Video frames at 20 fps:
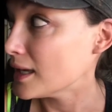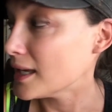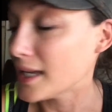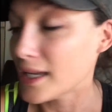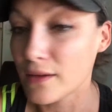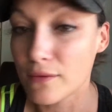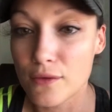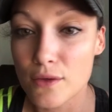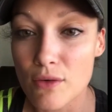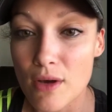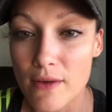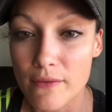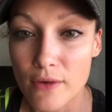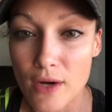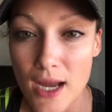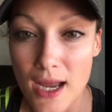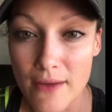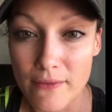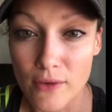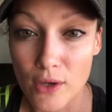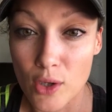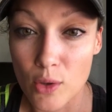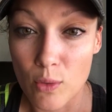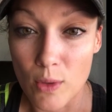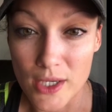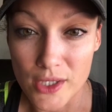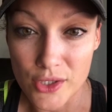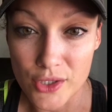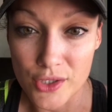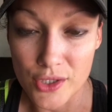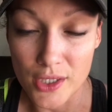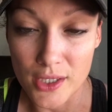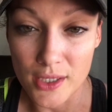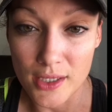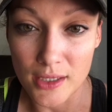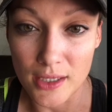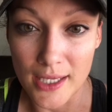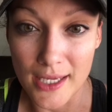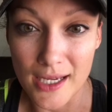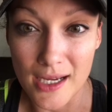If you ever have a
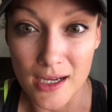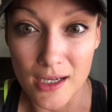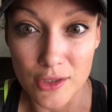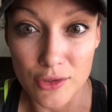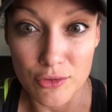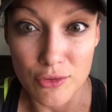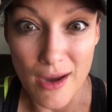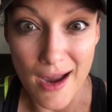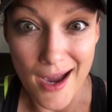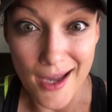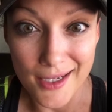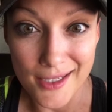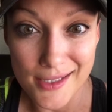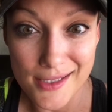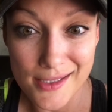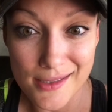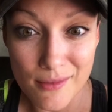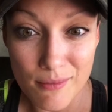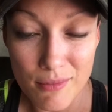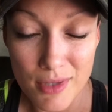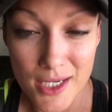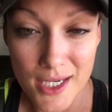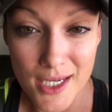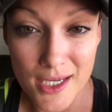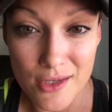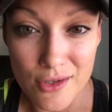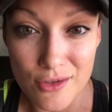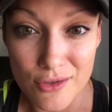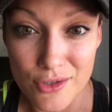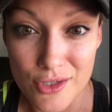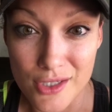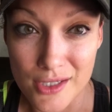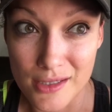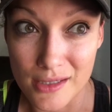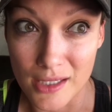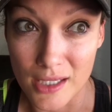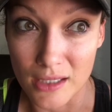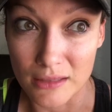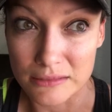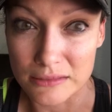question, like you added somebody and you're just
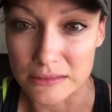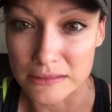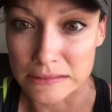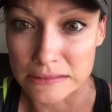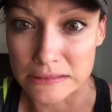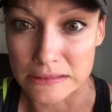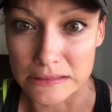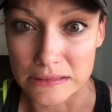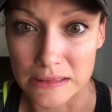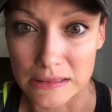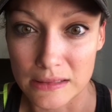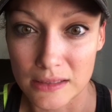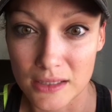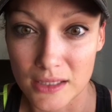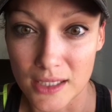like, oh,